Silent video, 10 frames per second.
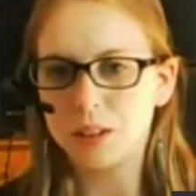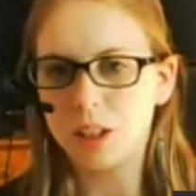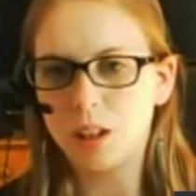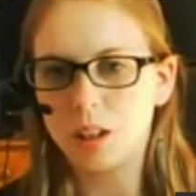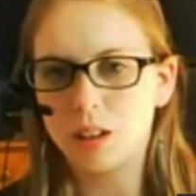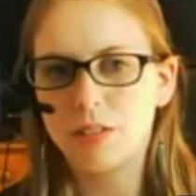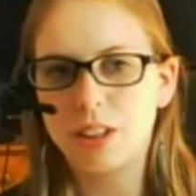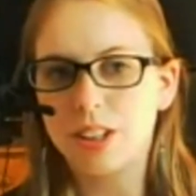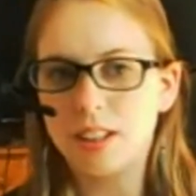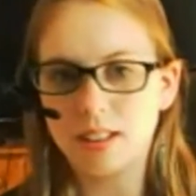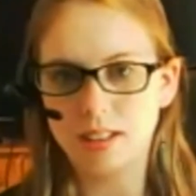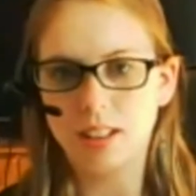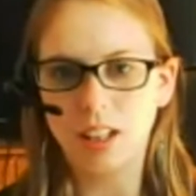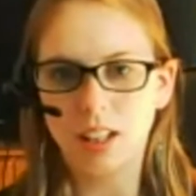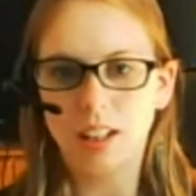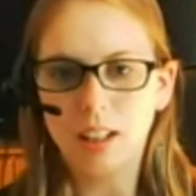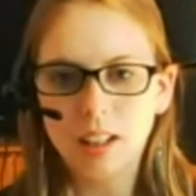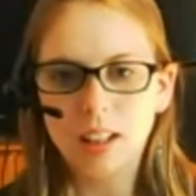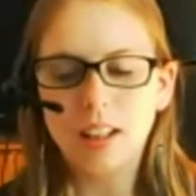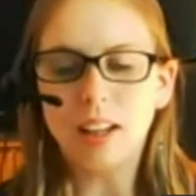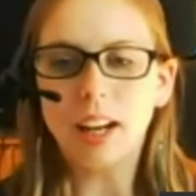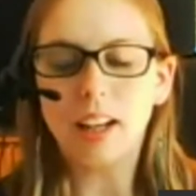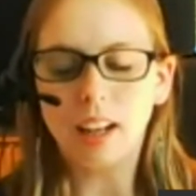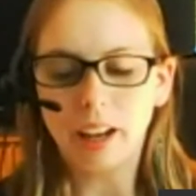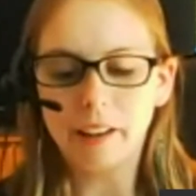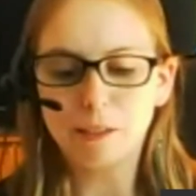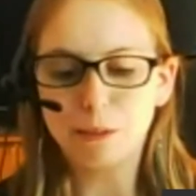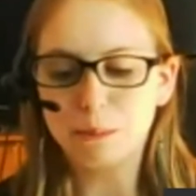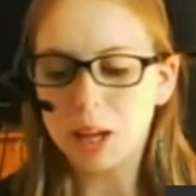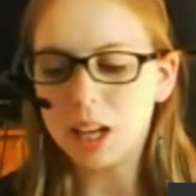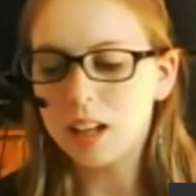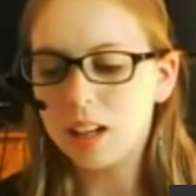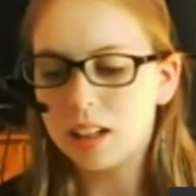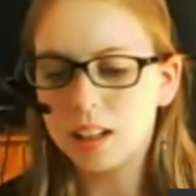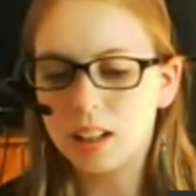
year for Disney. They're having